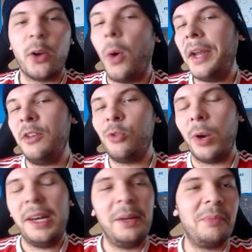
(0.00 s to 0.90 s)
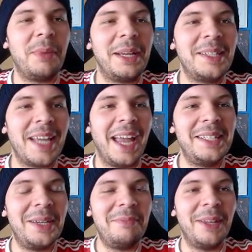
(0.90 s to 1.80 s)
Quite enjoyed it, but
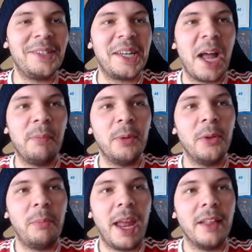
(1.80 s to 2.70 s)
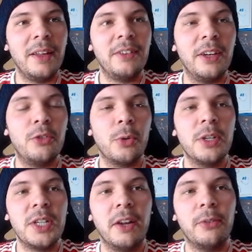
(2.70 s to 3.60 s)
I did miss a couple Pele San
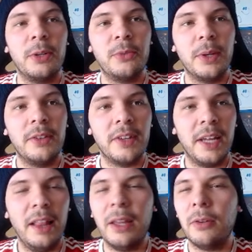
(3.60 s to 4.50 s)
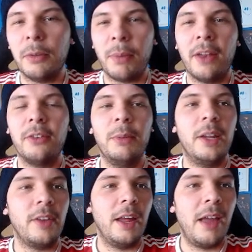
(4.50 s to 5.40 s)
Giorgios, which was a little depressing
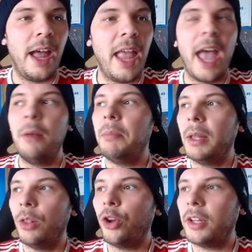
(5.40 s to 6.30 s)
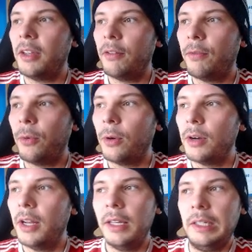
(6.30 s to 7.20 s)
because I had been looking
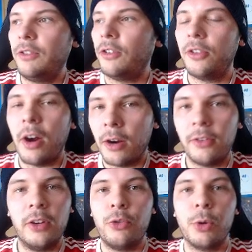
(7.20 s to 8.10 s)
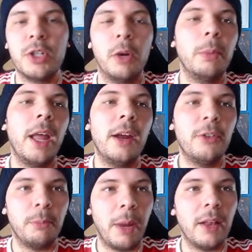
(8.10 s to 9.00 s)
for just star San Giorgio
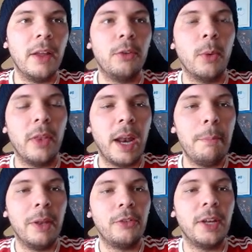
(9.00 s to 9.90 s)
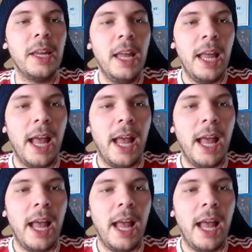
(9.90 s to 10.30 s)
players, and Pele's one that I'm missing.